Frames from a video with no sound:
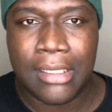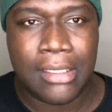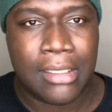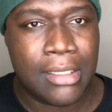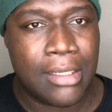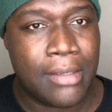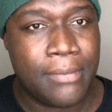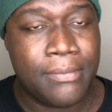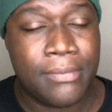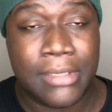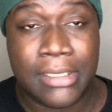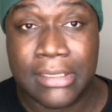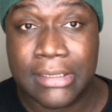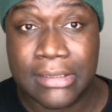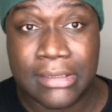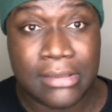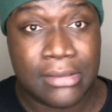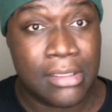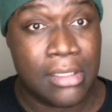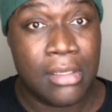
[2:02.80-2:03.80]
end up
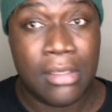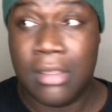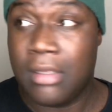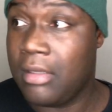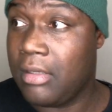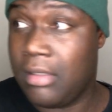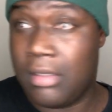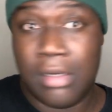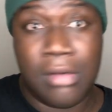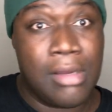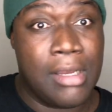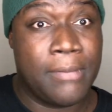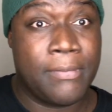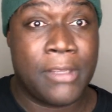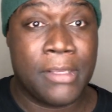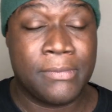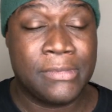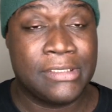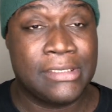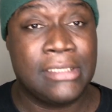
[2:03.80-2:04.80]
this, you know,
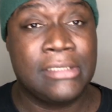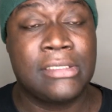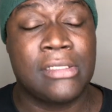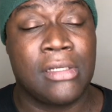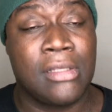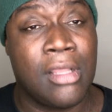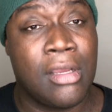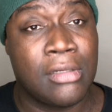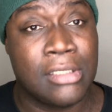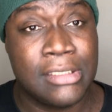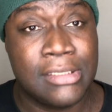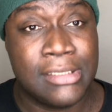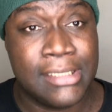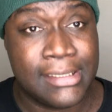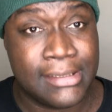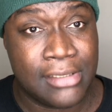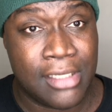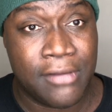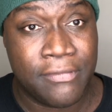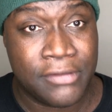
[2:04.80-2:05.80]
upcoming season along the
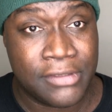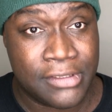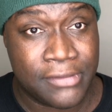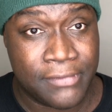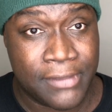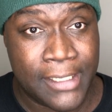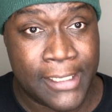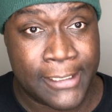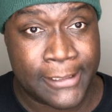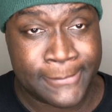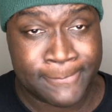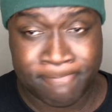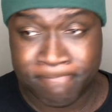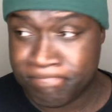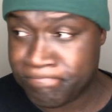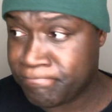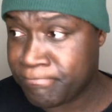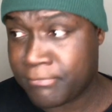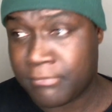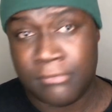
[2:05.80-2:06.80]
Jets offensive line.
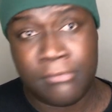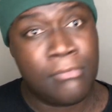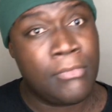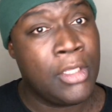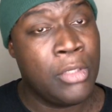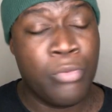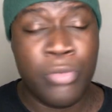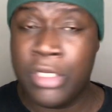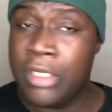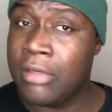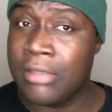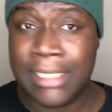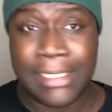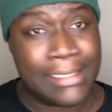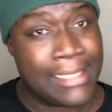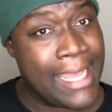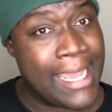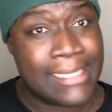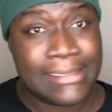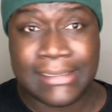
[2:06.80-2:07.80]
We know that
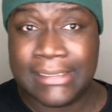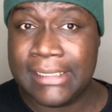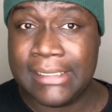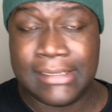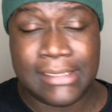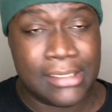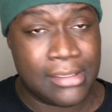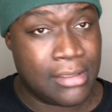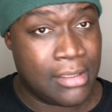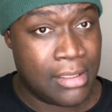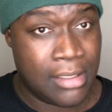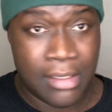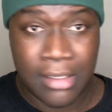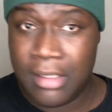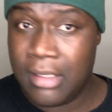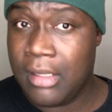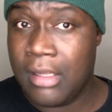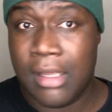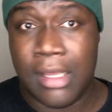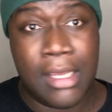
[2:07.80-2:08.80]
last season
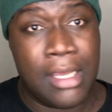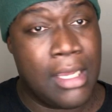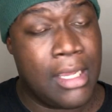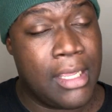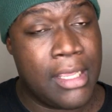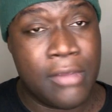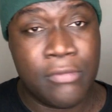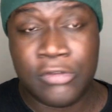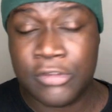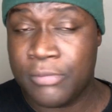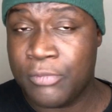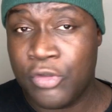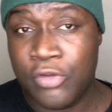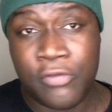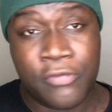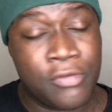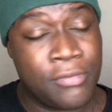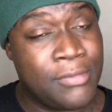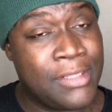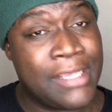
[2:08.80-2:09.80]
uh, he was moved
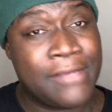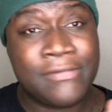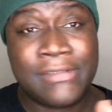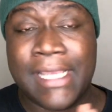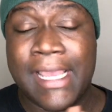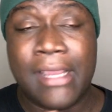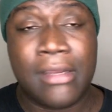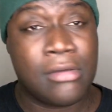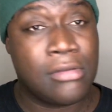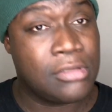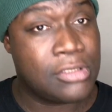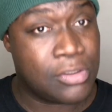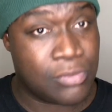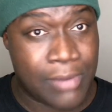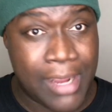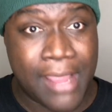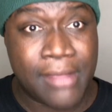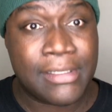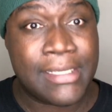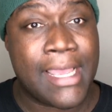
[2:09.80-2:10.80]
from left tackle to
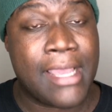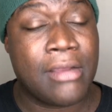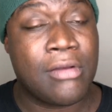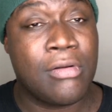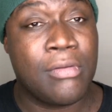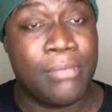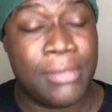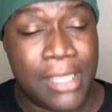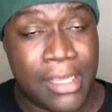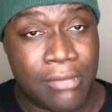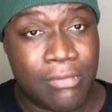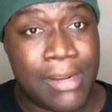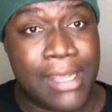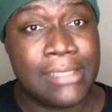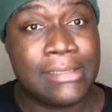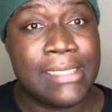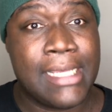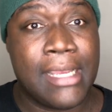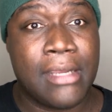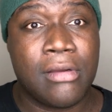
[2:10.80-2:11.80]
right tackle and played right
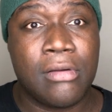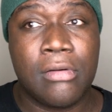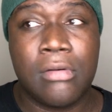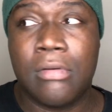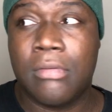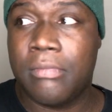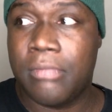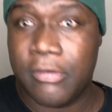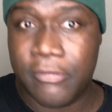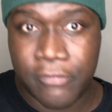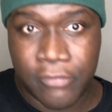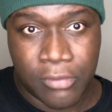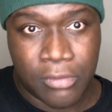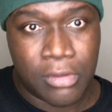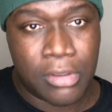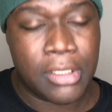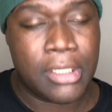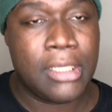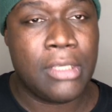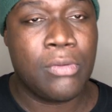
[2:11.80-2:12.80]
tackle
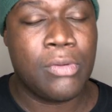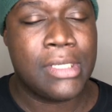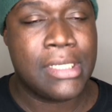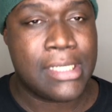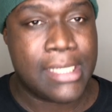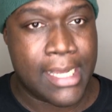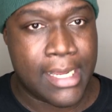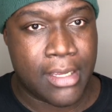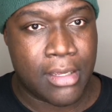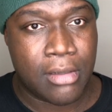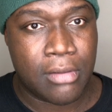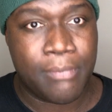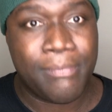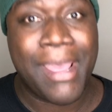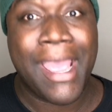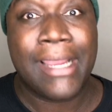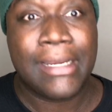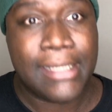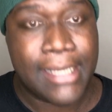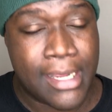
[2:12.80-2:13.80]
before he went down,
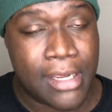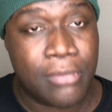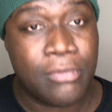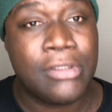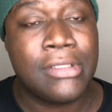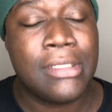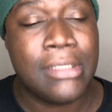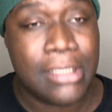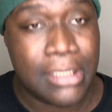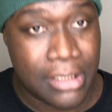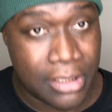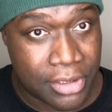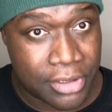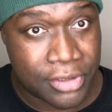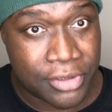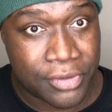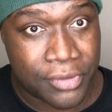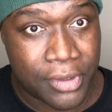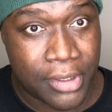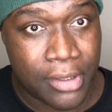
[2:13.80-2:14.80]
back down with the knee
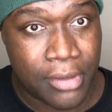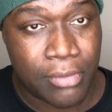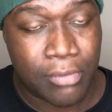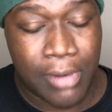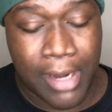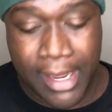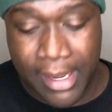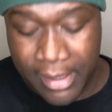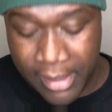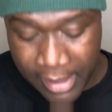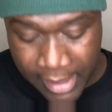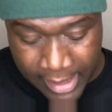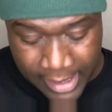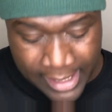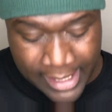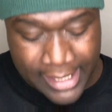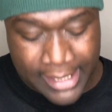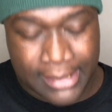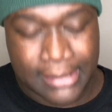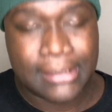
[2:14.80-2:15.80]
injury, right?
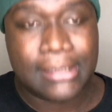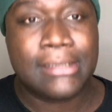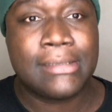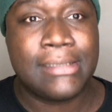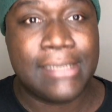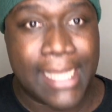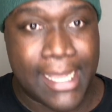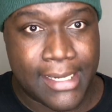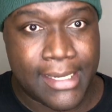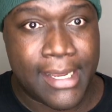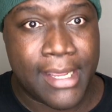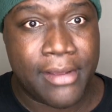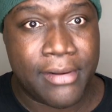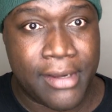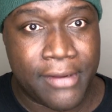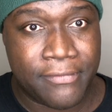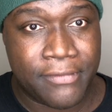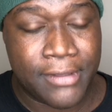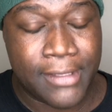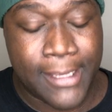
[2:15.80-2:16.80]
And sat down
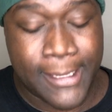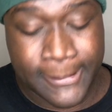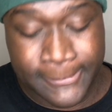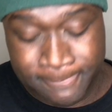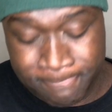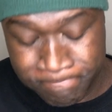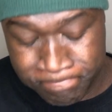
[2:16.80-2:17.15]
after that.